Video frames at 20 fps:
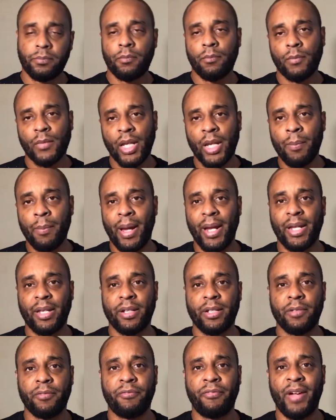he might can
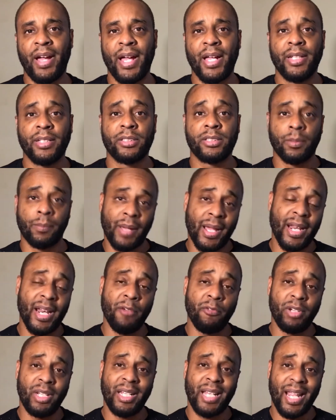find somebody that
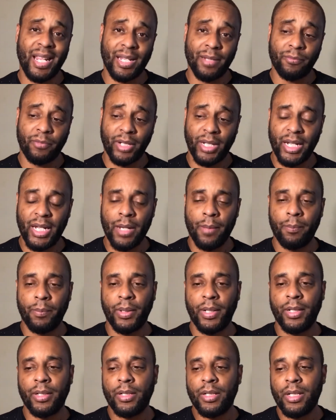really like him for him. But
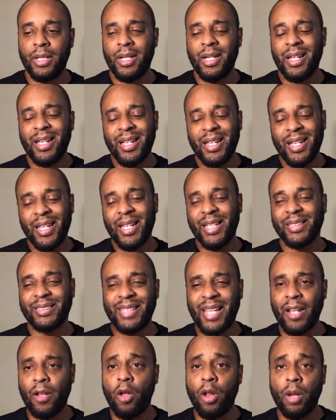it's not
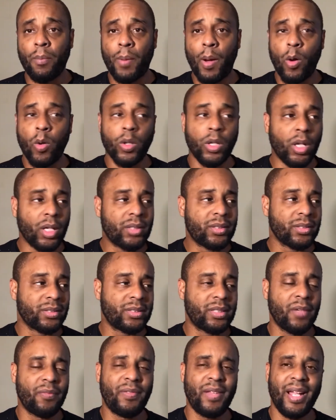all about looks and
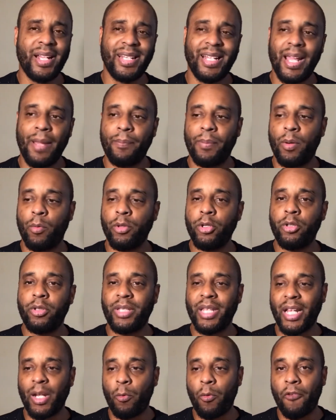stuff like that. But when you're
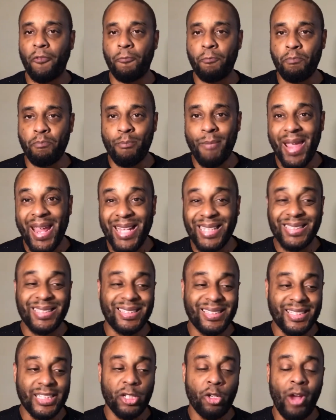dealing with mates,
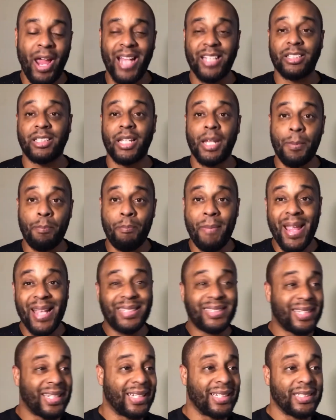you're actually
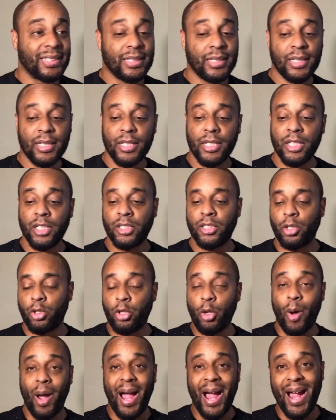mating. So your
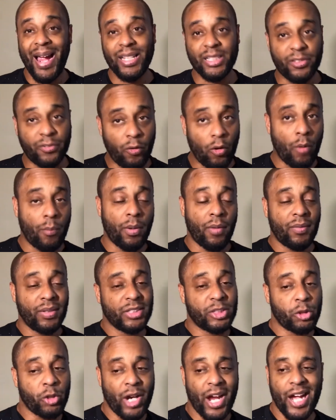highest form of
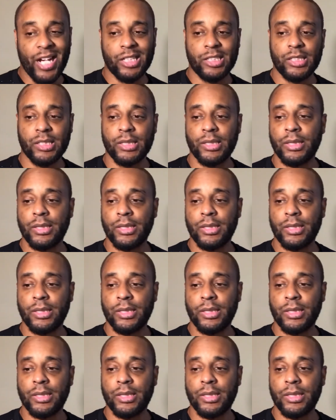attraction.